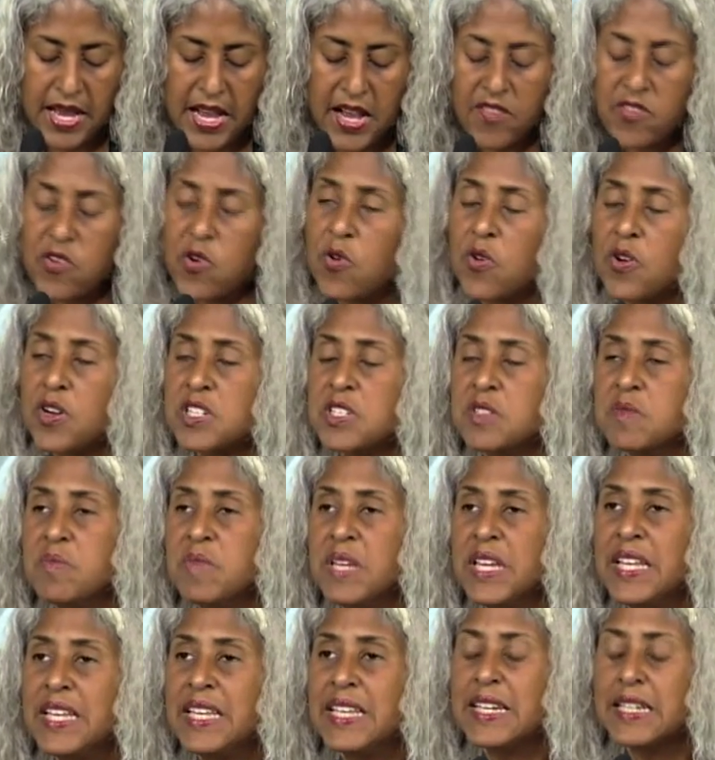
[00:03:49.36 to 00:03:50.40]
Of course,
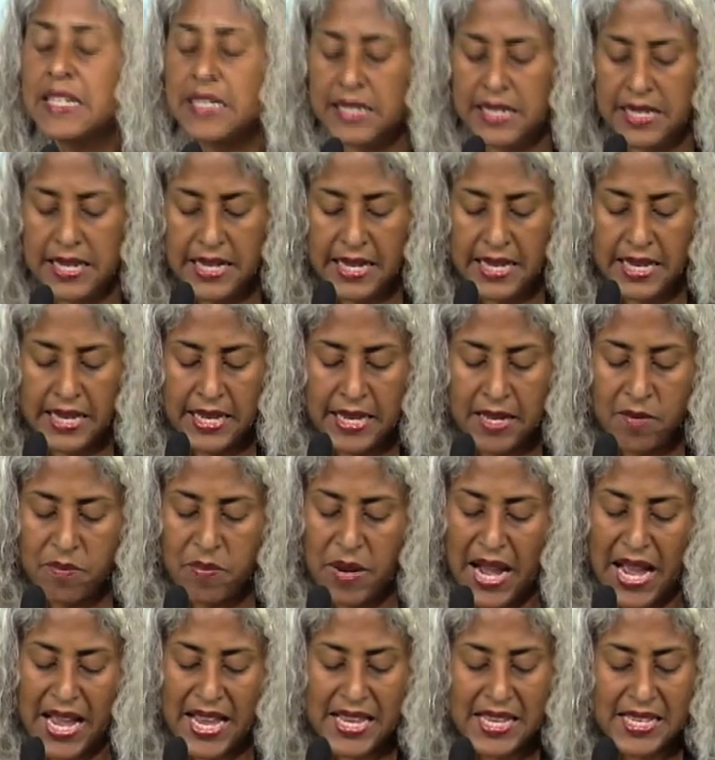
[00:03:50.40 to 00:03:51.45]
media
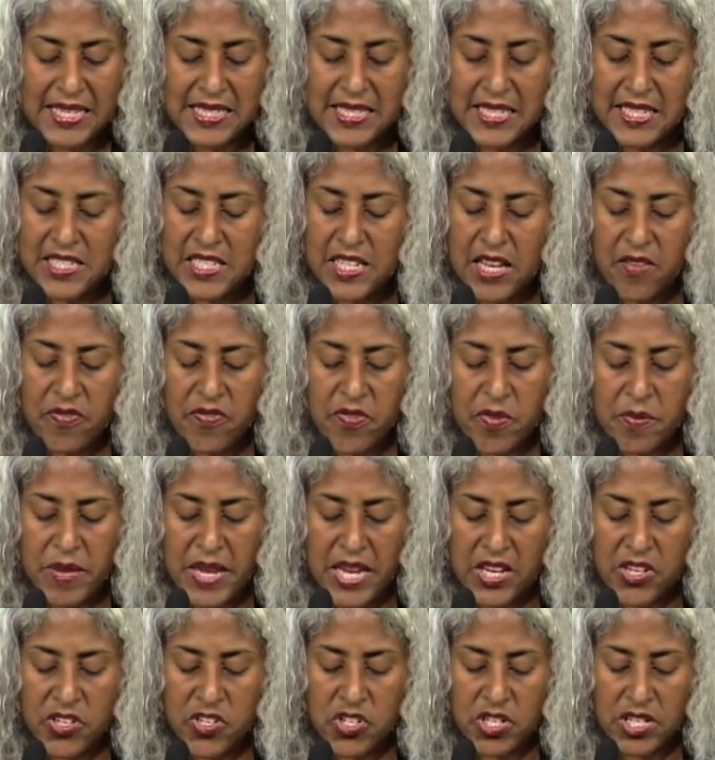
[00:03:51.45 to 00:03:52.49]
bias and
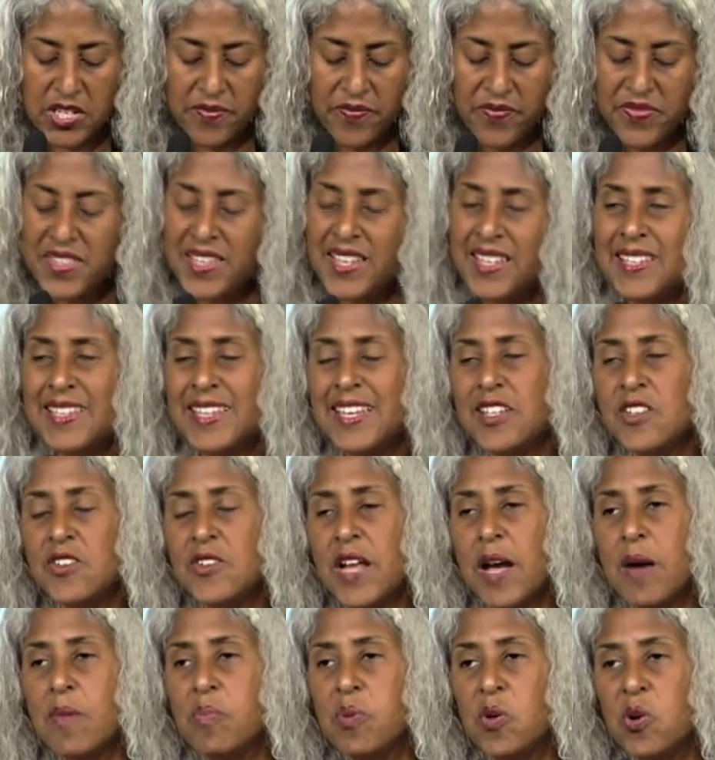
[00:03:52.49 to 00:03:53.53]
defamation, they do
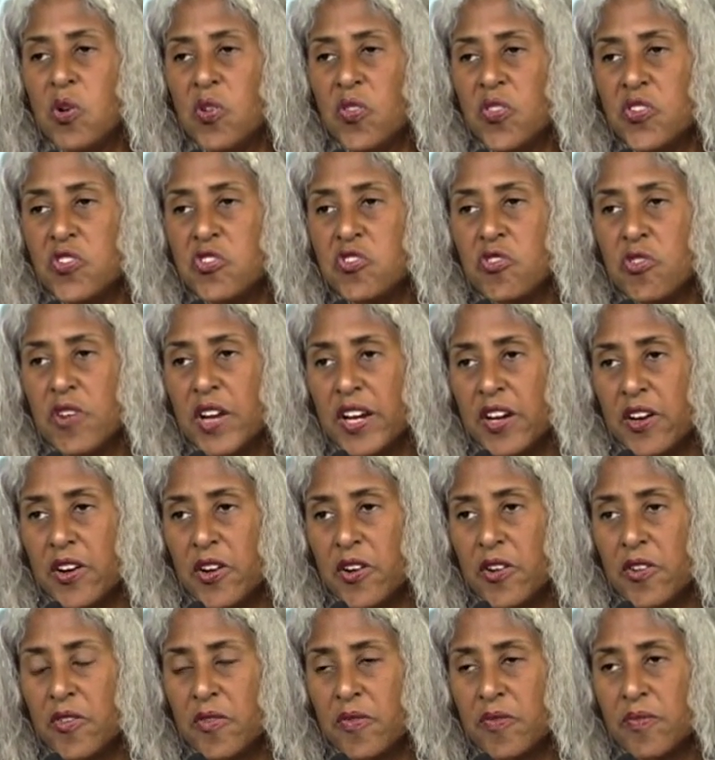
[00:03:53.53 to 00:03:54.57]
not pull the
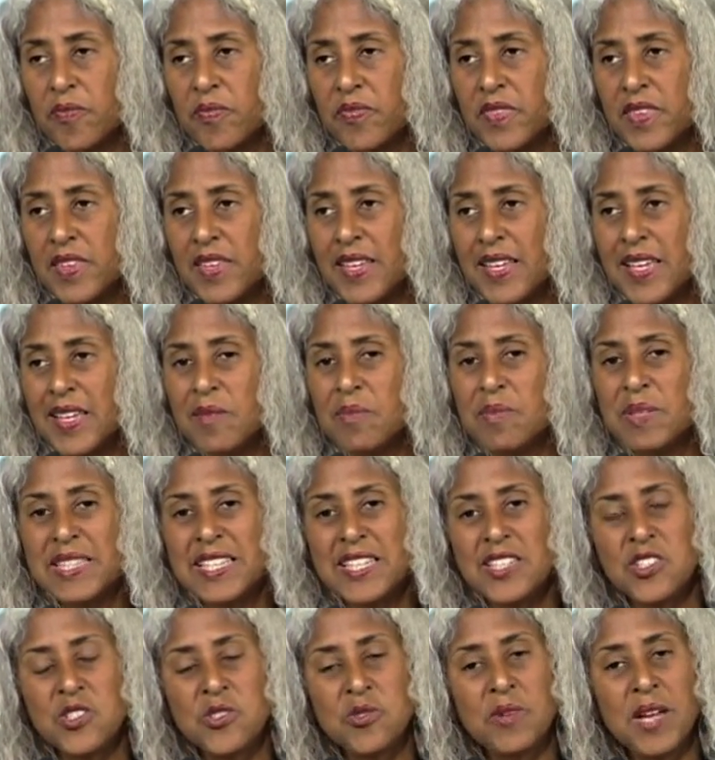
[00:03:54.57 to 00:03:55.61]
trigger, but
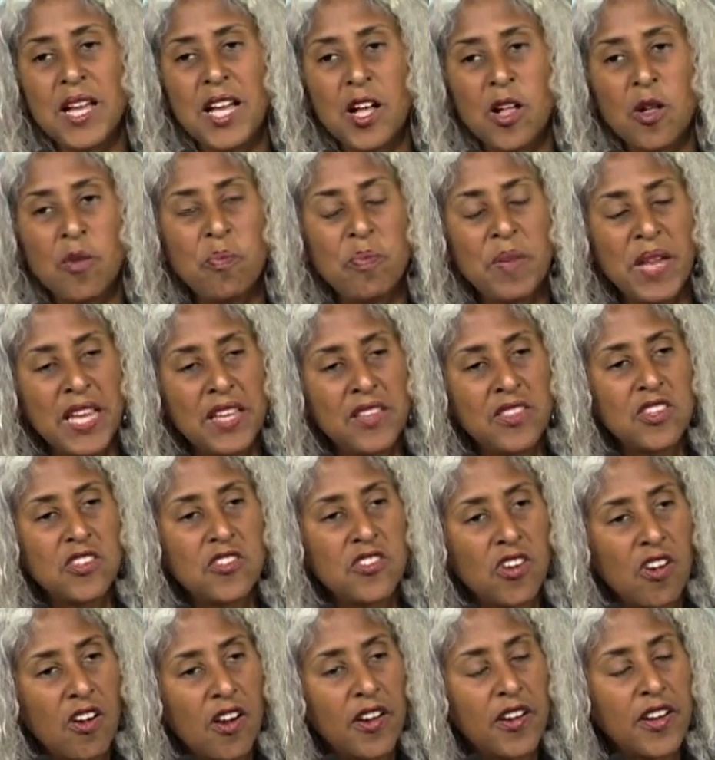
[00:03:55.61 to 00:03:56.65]
they do help paint the
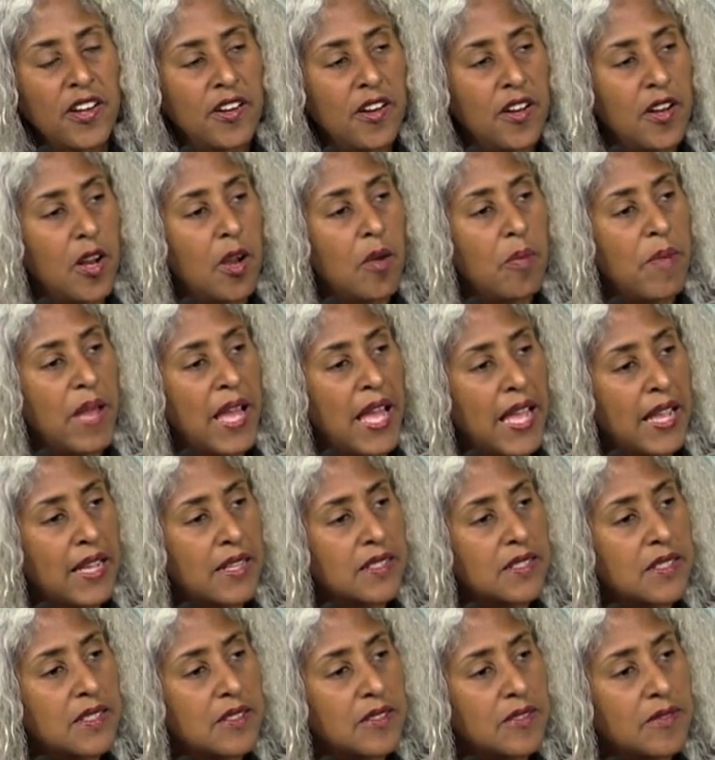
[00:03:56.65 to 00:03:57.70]
target on our
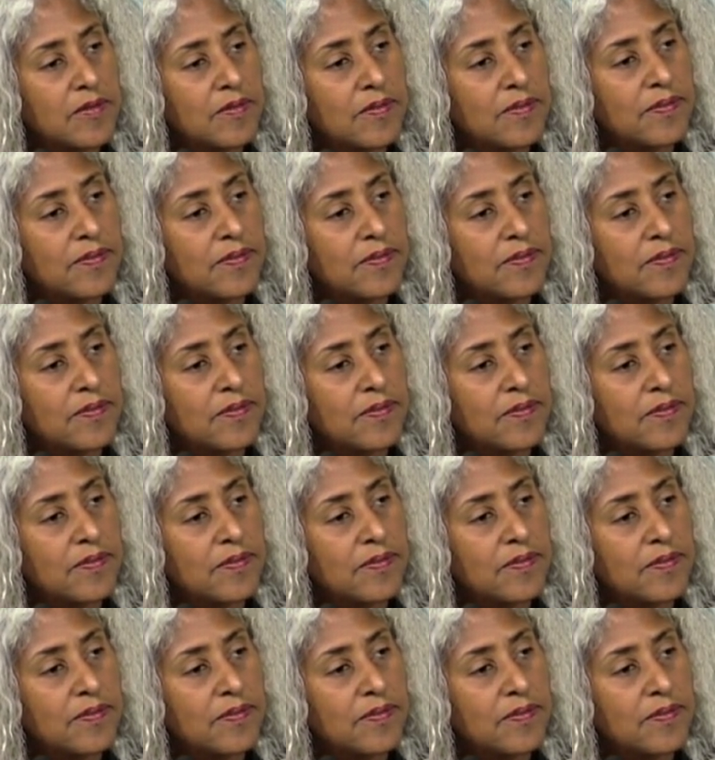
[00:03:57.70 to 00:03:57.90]
backs.